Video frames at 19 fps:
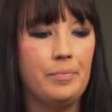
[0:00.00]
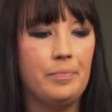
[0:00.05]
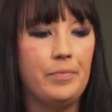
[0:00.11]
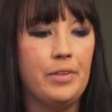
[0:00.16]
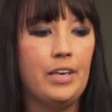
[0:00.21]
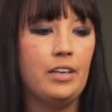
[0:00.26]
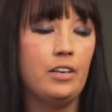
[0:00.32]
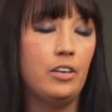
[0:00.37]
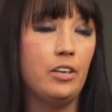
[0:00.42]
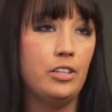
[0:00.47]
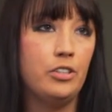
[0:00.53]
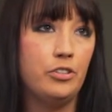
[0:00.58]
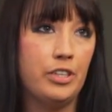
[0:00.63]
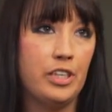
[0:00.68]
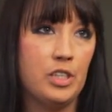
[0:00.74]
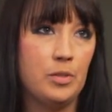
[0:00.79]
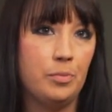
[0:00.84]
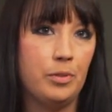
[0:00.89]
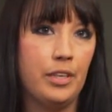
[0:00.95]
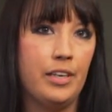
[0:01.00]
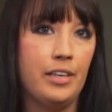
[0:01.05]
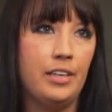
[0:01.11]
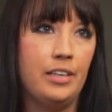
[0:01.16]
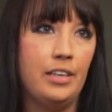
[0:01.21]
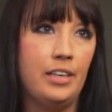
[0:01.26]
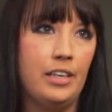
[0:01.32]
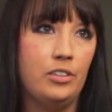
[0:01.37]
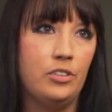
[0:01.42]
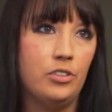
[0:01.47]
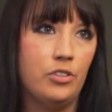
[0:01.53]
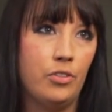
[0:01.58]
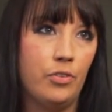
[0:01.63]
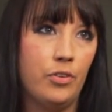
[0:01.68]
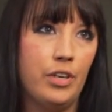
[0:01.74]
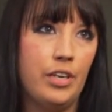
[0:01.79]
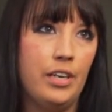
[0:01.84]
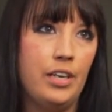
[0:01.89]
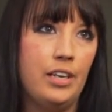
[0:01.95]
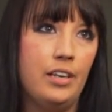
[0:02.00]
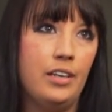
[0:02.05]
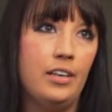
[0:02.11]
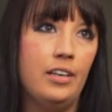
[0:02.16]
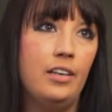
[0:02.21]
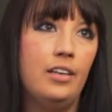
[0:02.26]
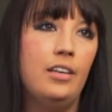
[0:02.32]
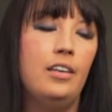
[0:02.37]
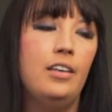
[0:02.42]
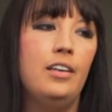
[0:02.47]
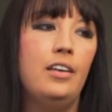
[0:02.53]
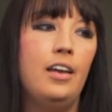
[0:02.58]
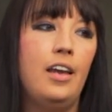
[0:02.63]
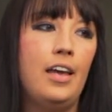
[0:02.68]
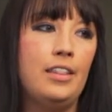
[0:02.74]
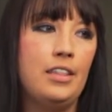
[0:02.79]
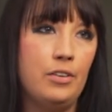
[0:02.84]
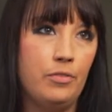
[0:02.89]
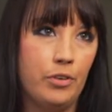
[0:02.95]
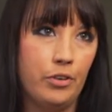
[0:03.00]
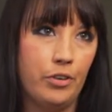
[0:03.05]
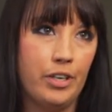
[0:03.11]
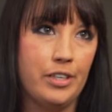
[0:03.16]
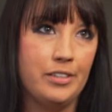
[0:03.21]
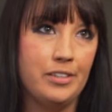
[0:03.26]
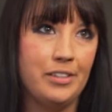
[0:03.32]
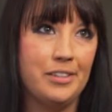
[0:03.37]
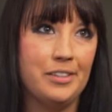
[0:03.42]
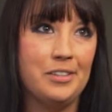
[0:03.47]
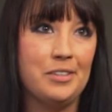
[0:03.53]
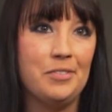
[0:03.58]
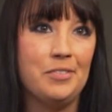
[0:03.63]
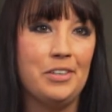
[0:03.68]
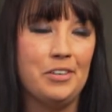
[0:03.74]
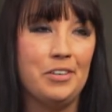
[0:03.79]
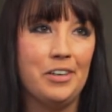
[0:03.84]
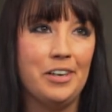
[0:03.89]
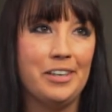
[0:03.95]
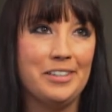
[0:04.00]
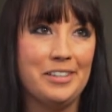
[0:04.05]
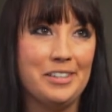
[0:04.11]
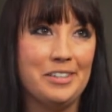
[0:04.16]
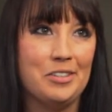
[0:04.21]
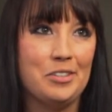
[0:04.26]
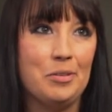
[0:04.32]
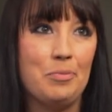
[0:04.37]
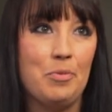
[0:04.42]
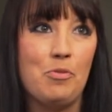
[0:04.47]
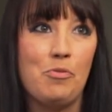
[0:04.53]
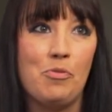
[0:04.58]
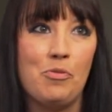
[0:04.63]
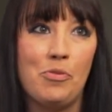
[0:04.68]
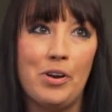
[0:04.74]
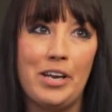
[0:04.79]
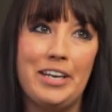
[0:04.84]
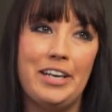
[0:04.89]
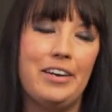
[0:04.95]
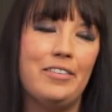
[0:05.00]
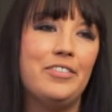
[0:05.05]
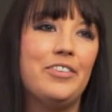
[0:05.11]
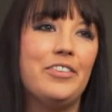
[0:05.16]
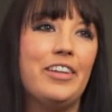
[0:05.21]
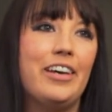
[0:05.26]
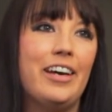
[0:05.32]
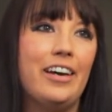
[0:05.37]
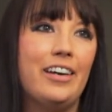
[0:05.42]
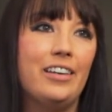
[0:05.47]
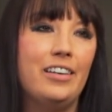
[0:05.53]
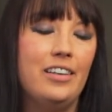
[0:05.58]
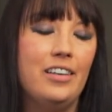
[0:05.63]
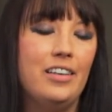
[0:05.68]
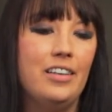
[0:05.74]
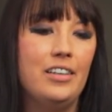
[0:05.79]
He got a heart transplant at age 3 and then regressed into severe autism right after that.